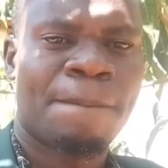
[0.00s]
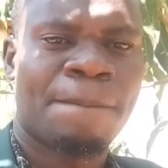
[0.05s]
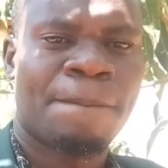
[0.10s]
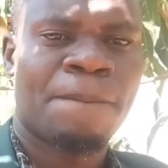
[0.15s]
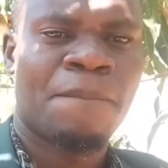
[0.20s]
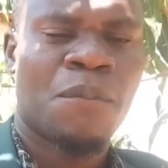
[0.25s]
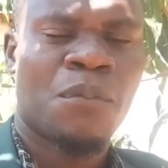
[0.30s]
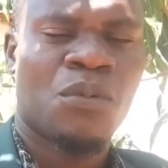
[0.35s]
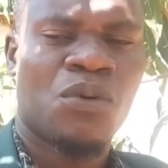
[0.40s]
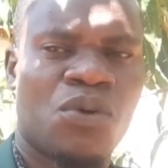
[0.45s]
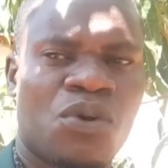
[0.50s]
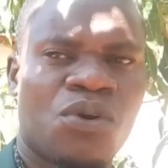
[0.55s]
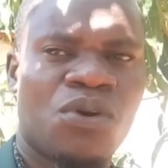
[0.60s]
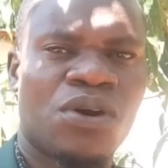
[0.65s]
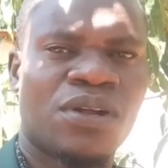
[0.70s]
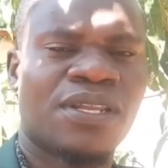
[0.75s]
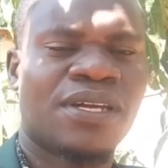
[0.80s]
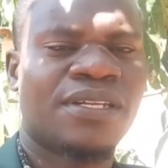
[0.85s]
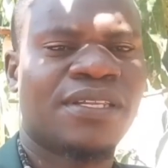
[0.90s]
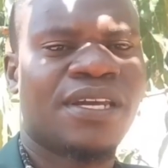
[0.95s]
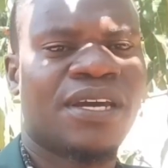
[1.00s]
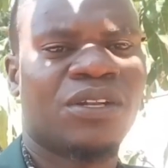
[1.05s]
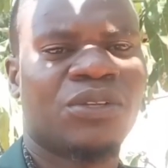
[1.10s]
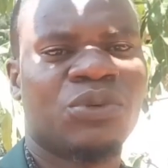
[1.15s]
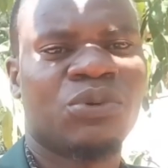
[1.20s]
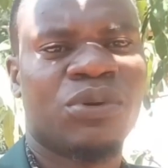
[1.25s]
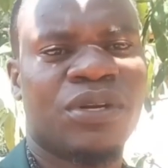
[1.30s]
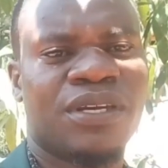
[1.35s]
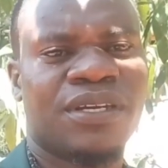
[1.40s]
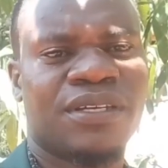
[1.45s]
all that they are doing
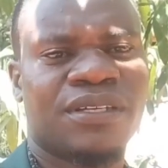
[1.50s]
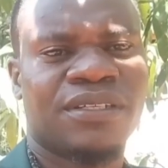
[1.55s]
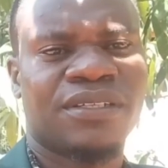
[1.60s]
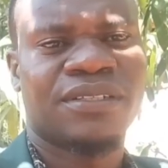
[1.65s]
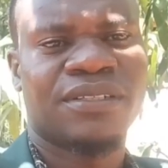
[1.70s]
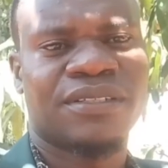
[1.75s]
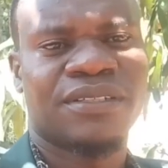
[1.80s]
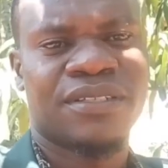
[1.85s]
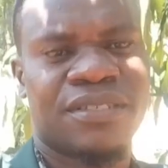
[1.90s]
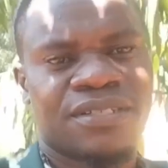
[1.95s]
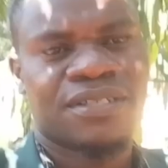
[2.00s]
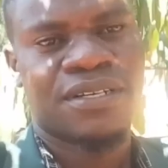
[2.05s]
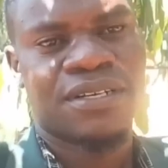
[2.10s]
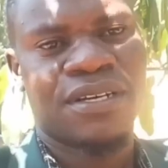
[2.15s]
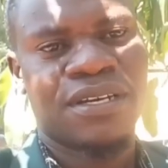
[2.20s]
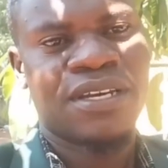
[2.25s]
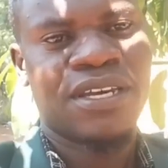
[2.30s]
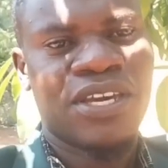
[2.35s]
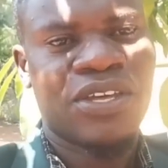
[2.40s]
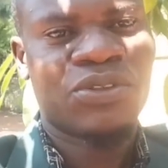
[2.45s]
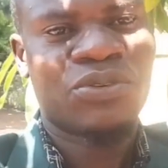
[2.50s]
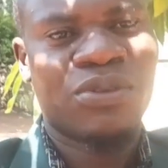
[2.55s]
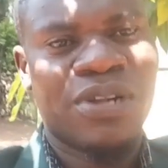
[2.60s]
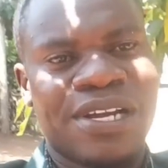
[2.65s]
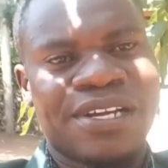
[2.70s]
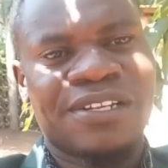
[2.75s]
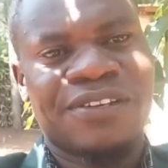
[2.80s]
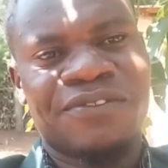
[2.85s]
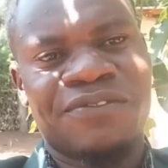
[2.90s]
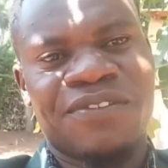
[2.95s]
is to
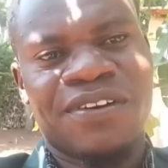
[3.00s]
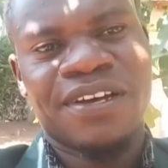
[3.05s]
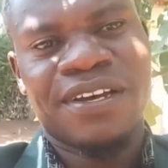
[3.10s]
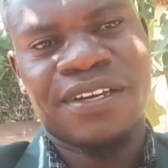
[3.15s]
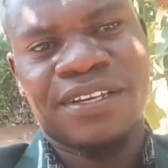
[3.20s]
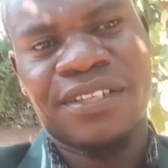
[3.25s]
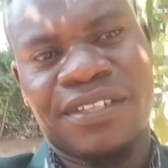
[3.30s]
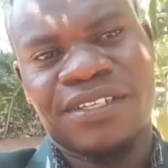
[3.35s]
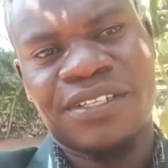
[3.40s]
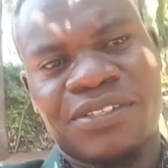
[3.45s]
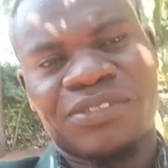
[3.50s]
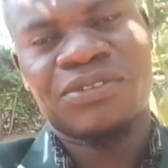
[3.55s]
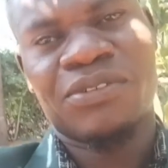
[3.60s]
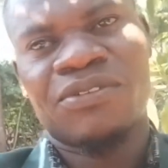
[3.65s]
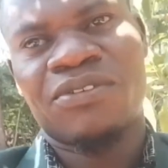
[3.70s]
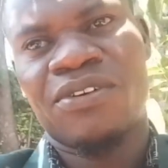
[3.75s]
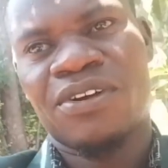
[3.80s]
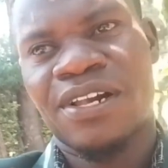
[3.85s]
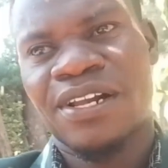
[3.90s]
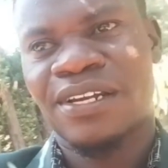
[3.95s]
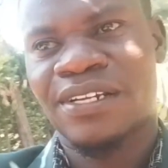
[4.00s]
rectify, is to correct.